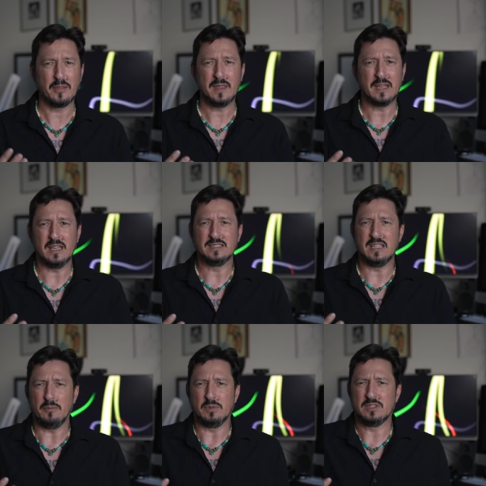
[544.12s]
thing is
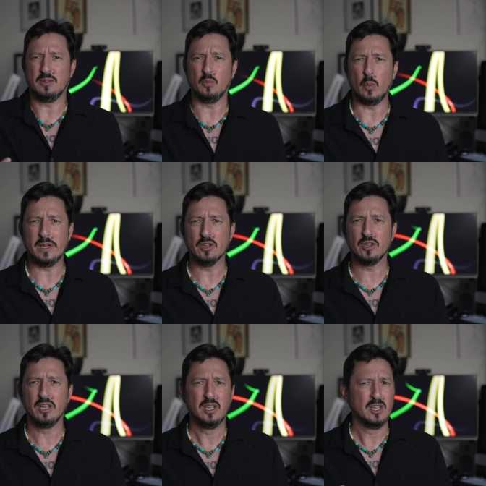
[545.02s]
that it was some
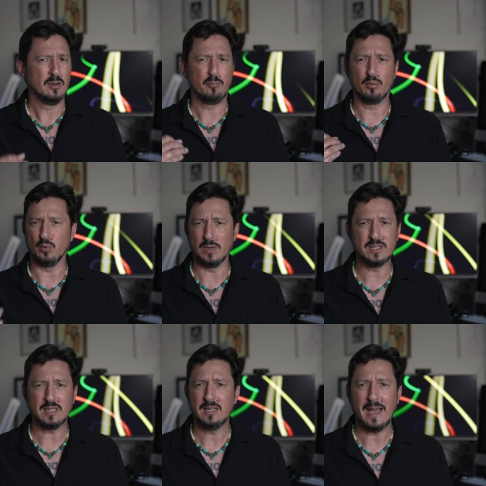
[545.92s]
weird
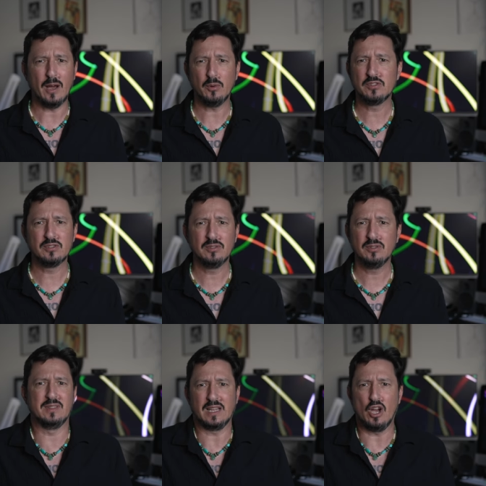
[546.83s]
print house,
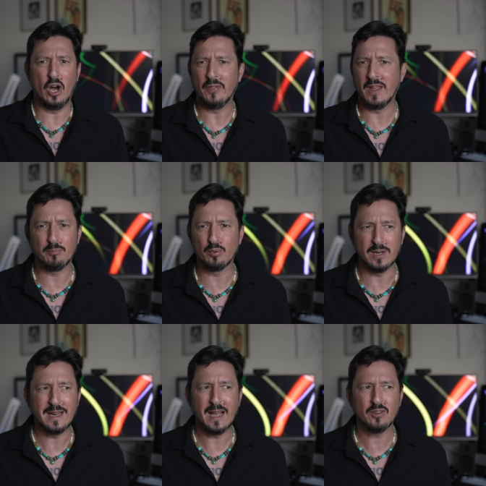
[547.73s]
like online
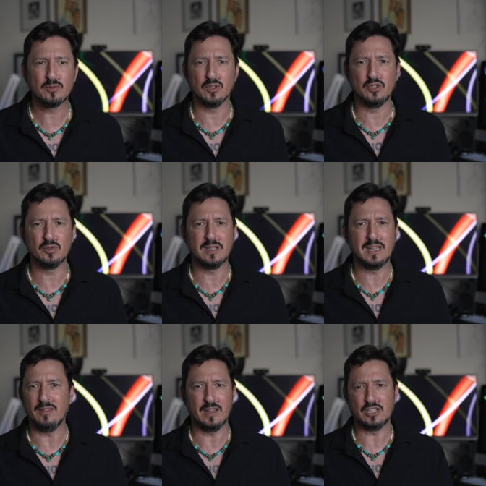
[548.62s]
print house where you can
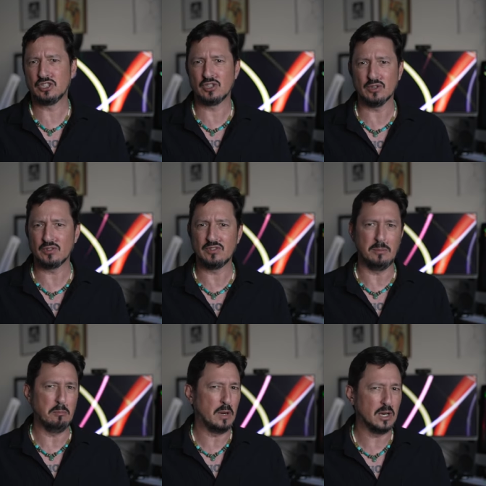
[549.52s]
get like shirts
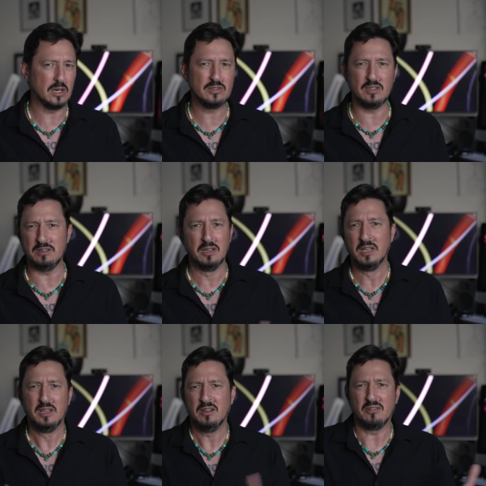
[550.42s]
and mugs and
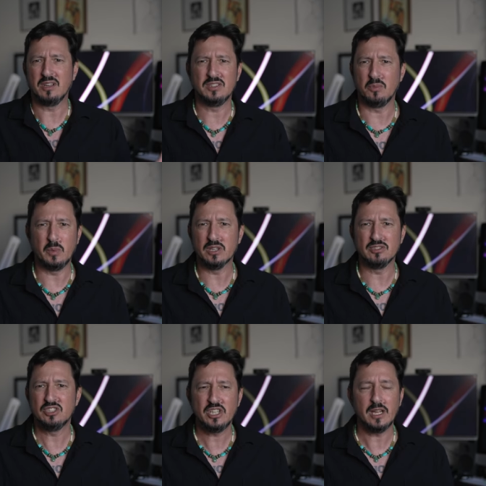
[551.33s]
all kinds of
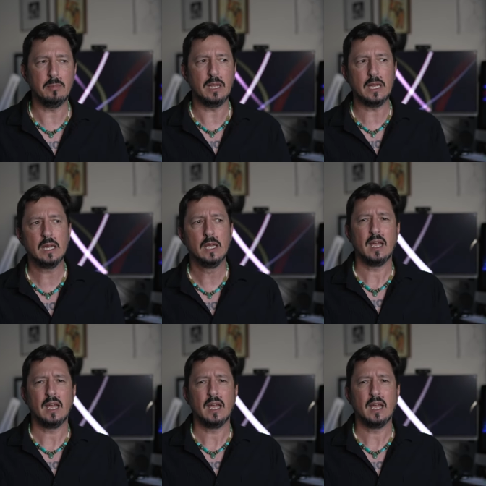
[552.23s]
weird shit made.